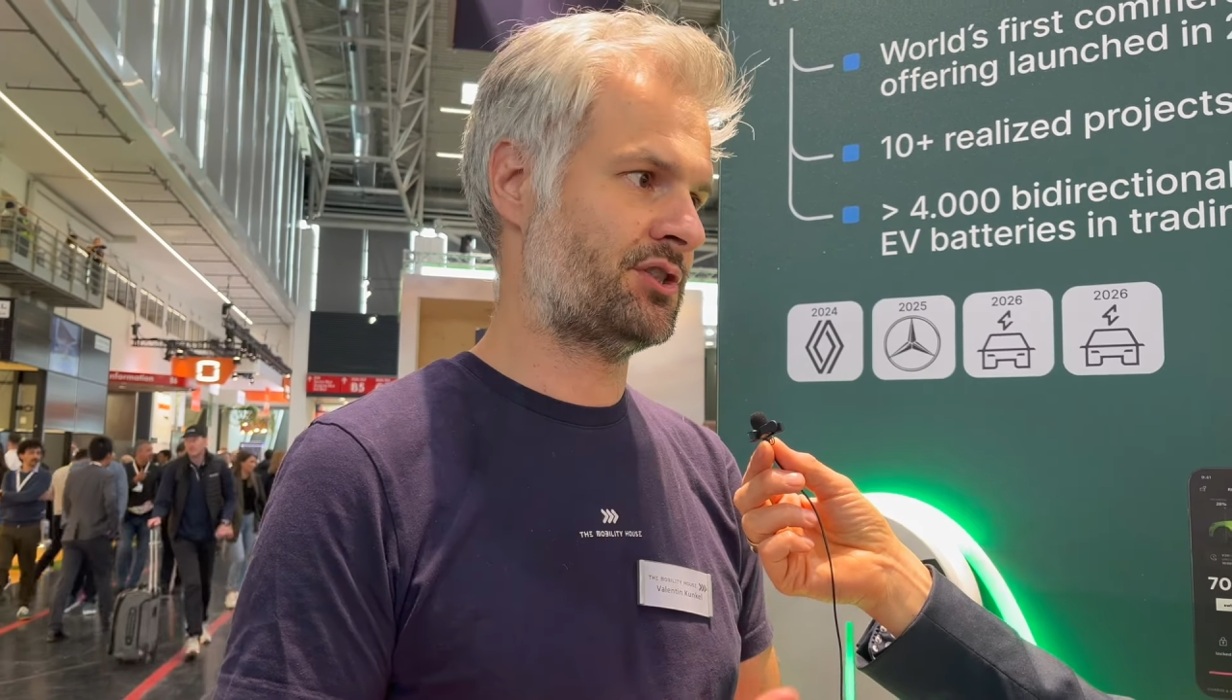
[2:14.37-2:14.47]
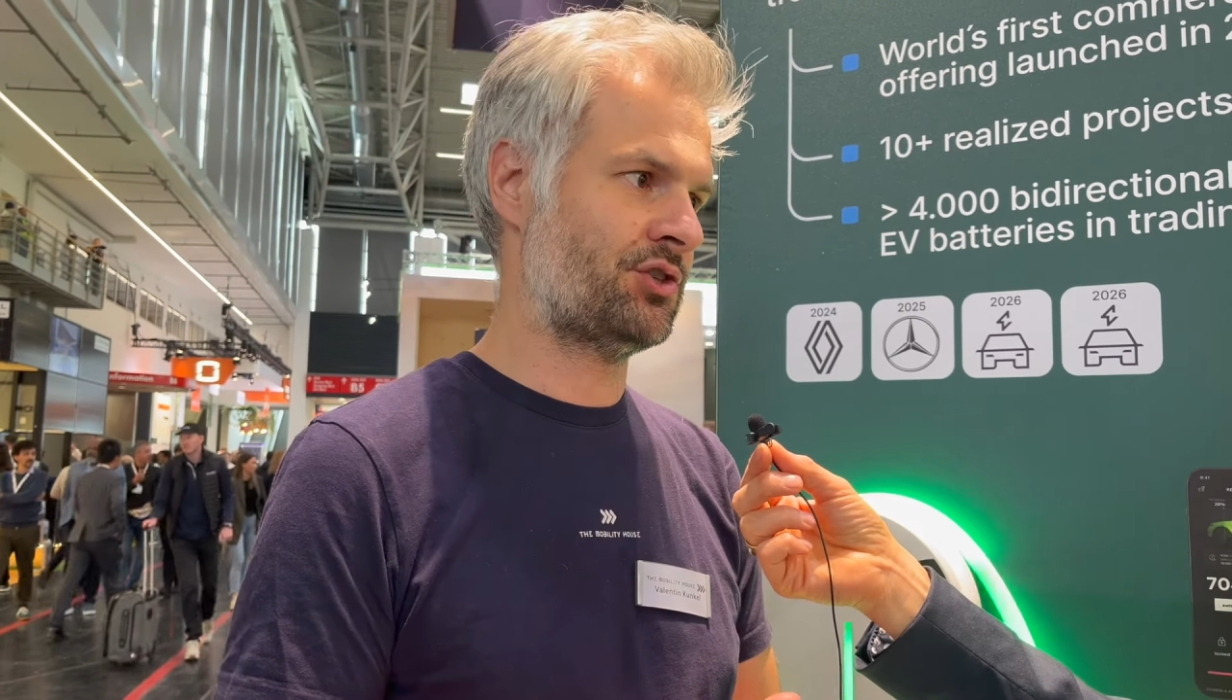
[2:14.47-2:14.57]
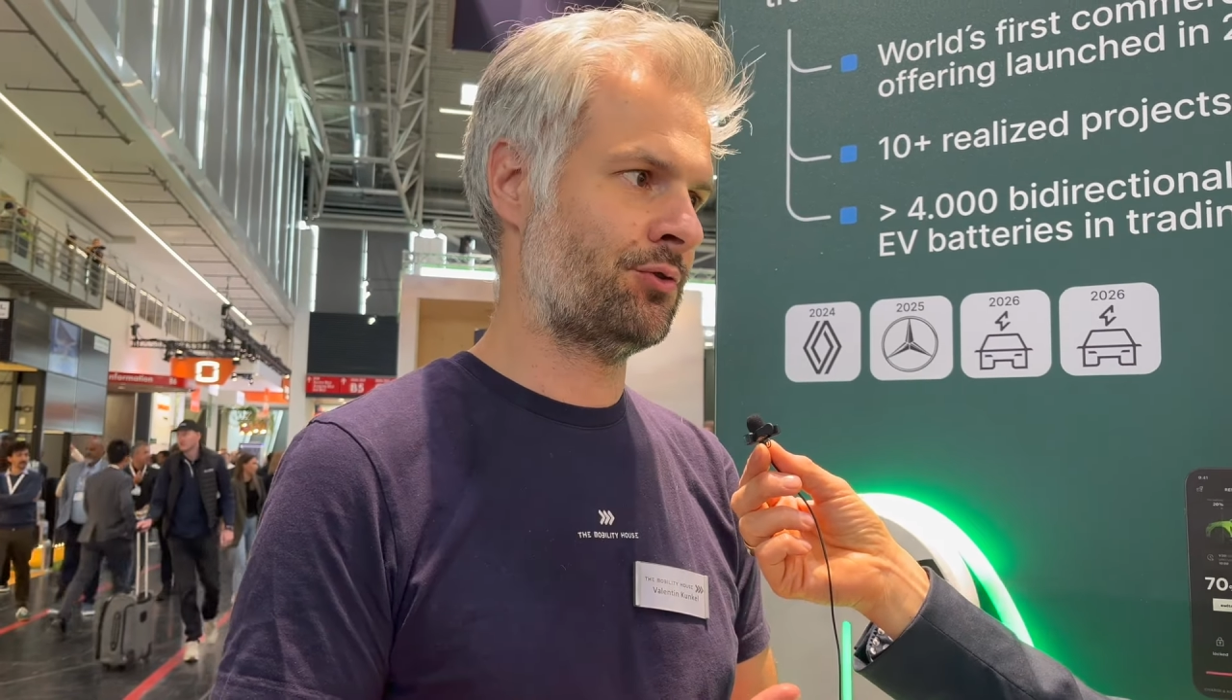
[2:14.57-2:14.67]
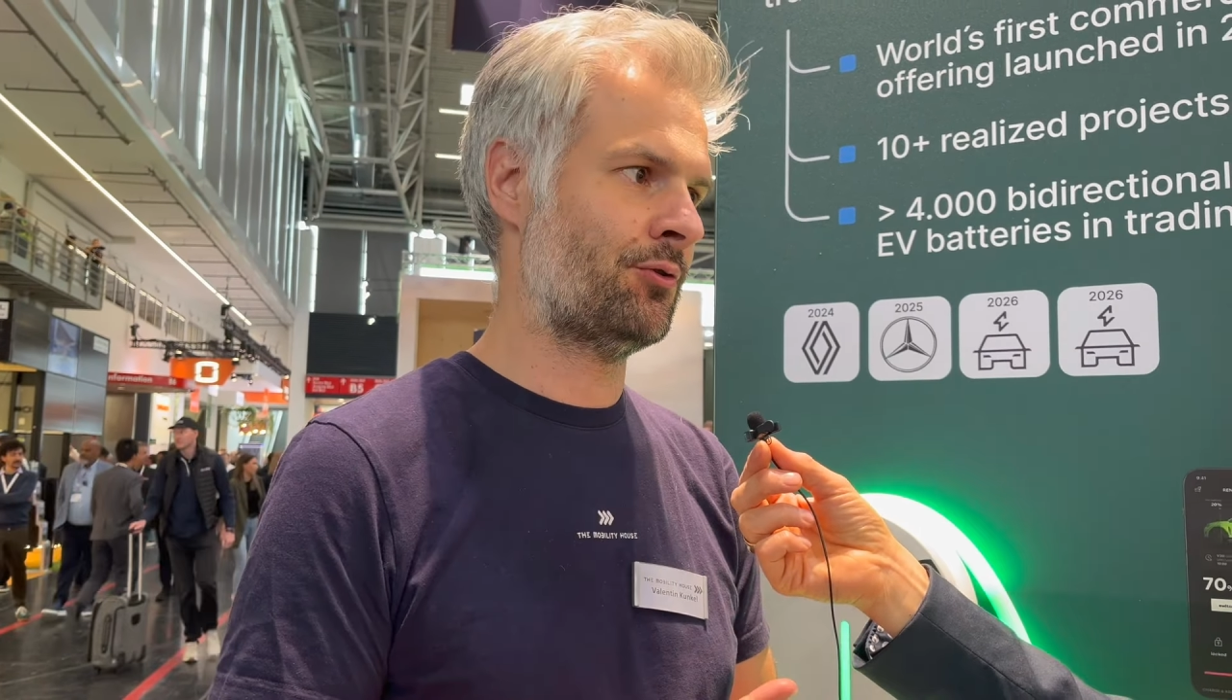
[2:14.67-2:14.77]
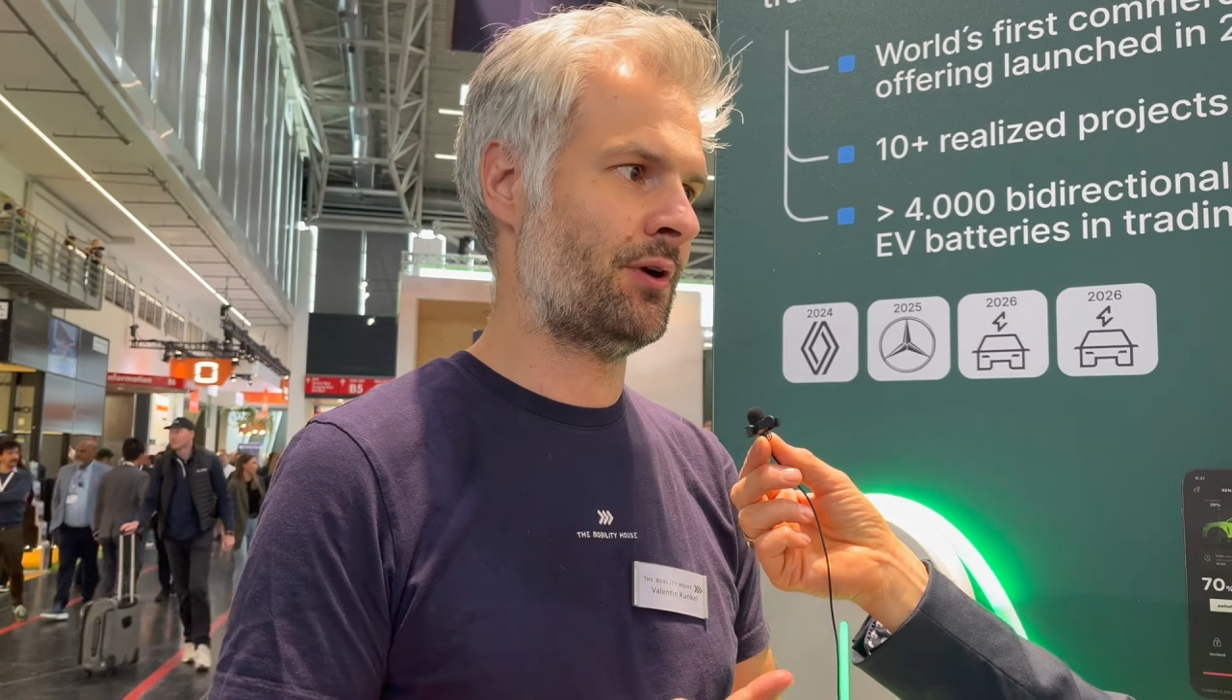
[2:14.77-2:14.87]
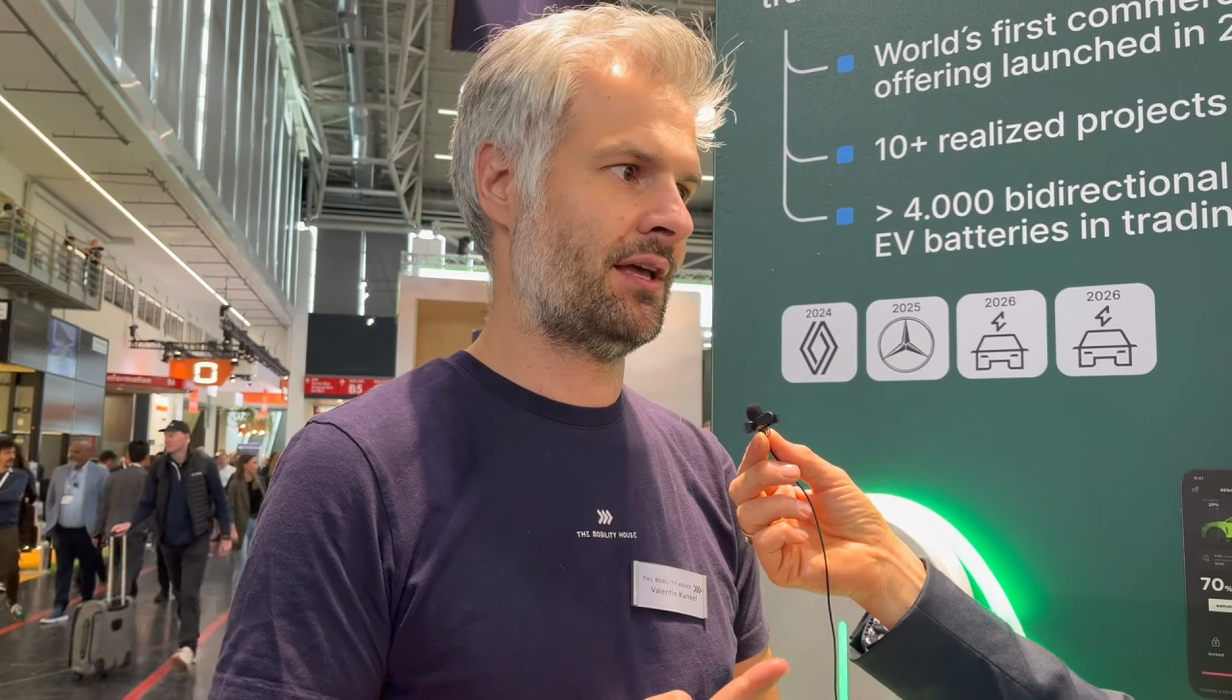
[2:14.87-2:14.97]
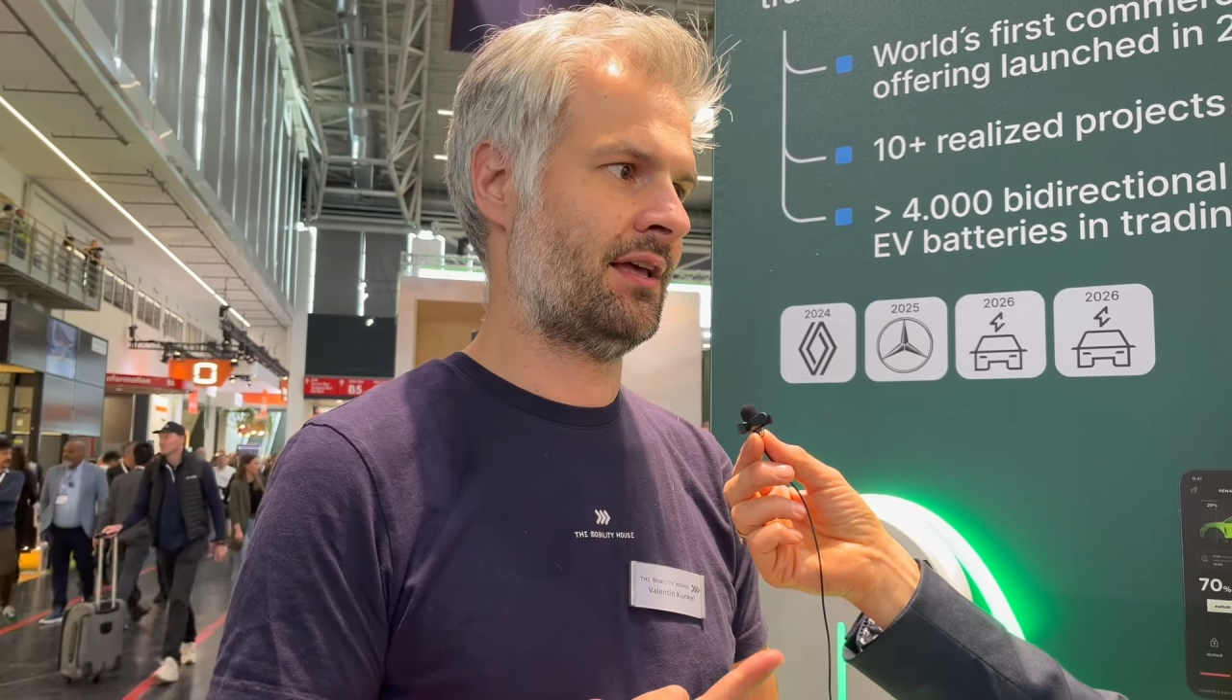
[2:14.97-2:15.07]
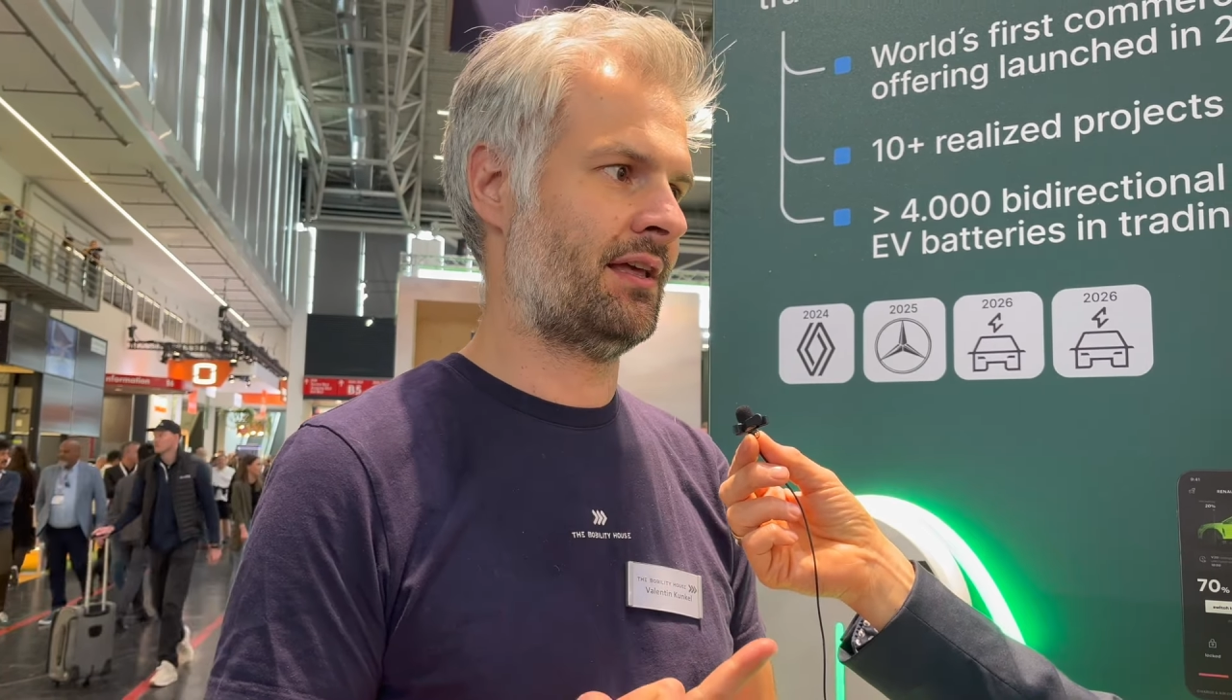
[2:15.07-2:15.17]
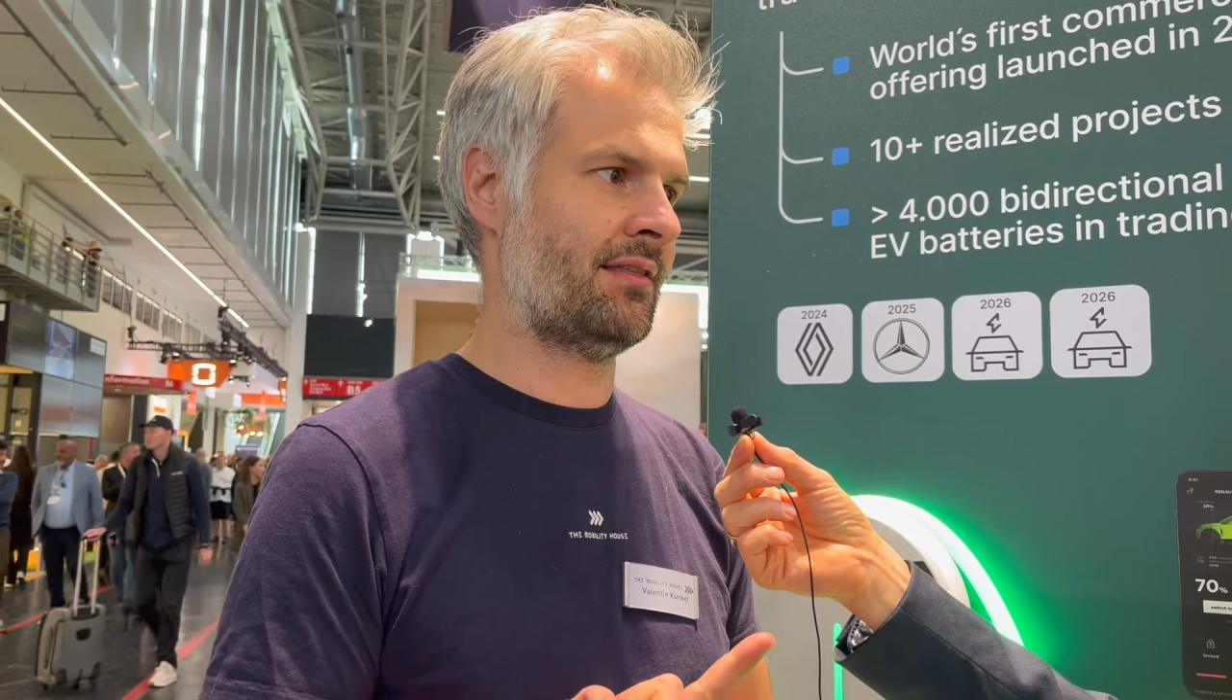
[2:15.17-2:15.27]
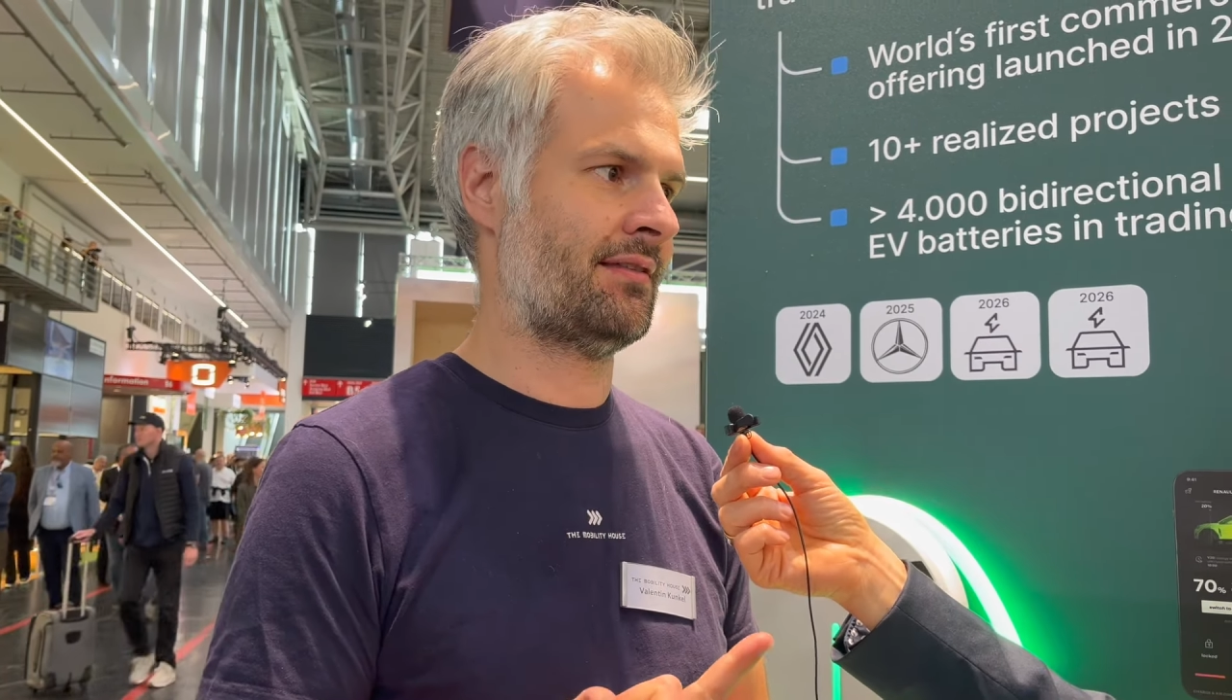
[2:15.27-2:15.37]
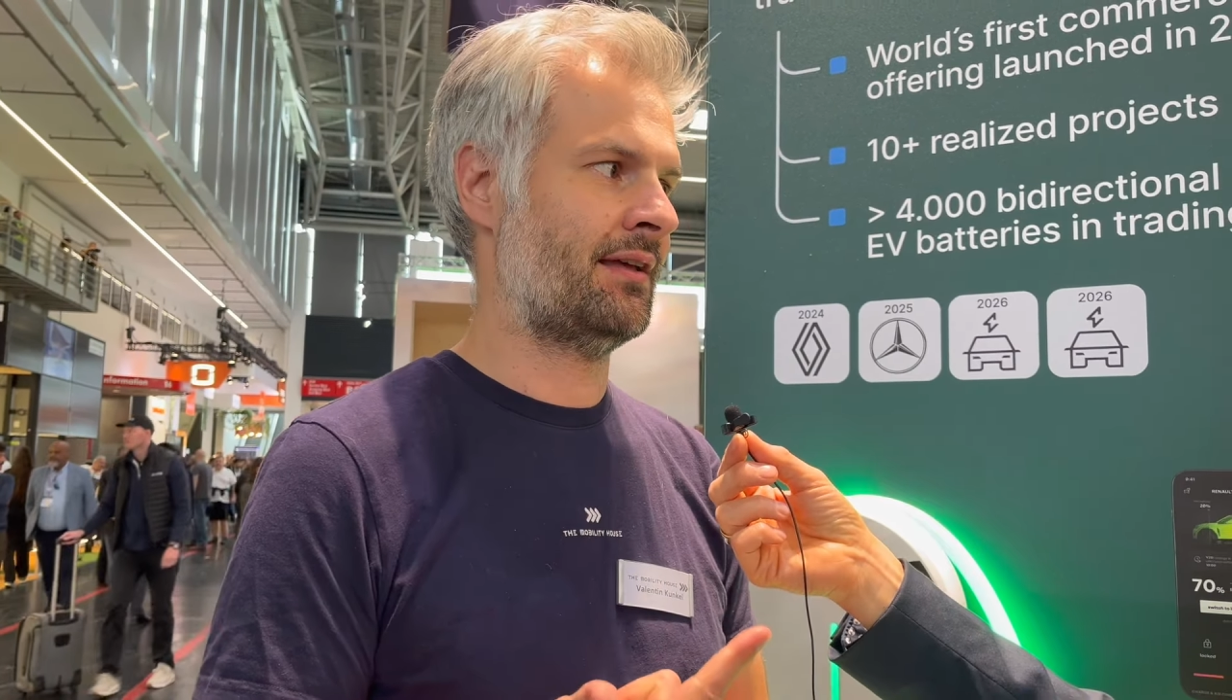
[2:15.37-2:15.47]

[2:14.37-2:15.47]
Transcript: 2 is